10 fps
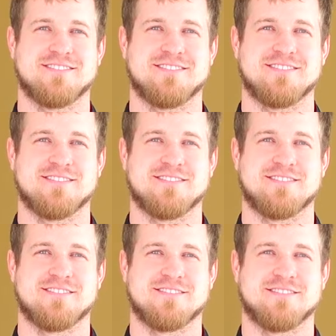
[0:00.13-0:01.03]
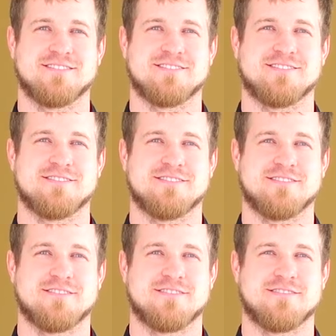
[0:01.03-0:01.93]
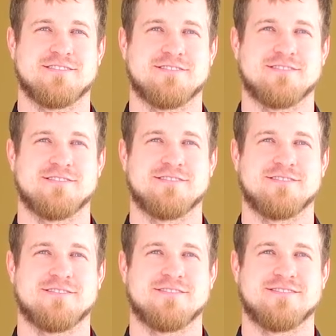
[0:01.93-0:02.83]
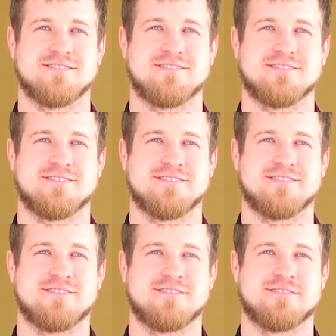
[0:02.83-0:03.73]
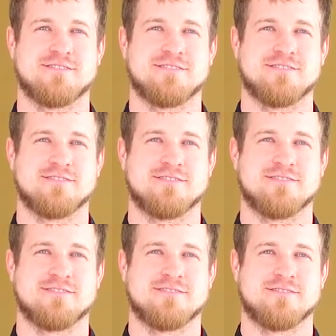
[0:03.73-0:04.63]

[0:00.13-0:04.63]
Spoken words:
(silent)